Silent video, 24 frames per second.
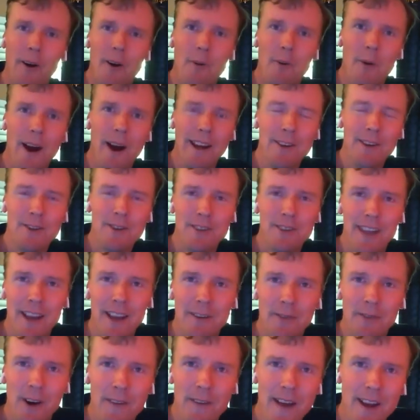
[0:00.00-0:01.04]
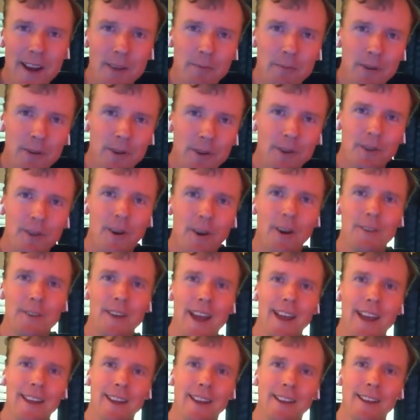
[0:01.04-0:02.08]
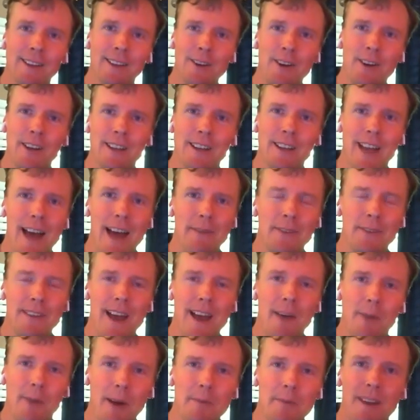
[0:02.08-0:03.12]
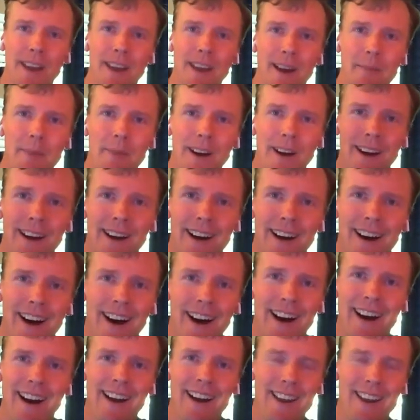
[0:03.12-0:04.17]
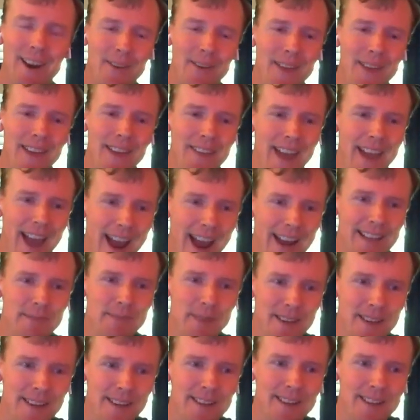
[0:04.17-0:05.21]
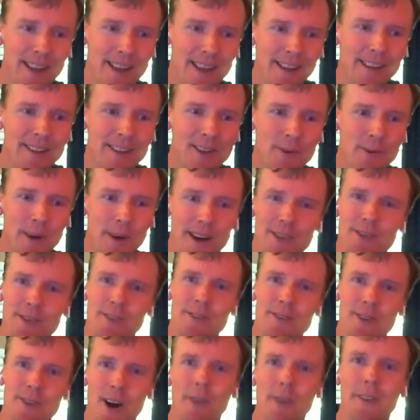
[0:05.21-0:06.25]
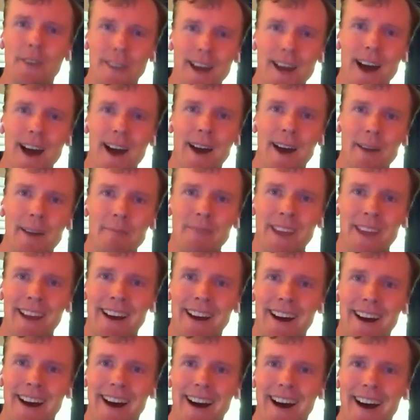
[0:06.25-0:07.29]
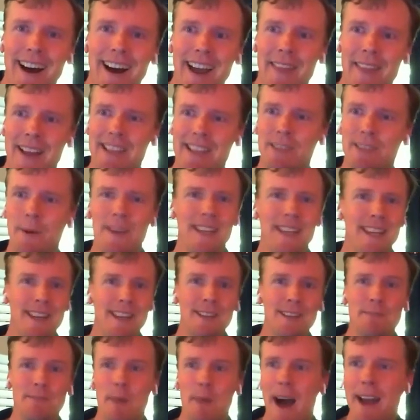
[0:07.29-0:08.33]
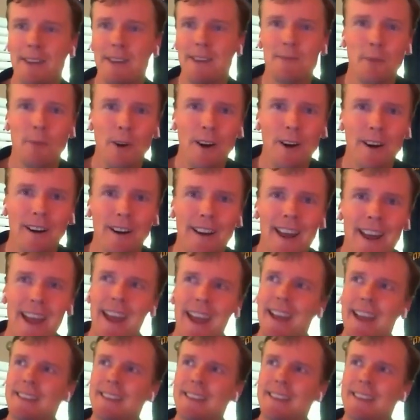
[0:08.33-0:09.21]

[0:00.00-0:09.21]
Or why do you stand in front of that computer all day and look and laugh at that webcam? They ask me the silliest questions all the time. And that's the way the kids' minds work.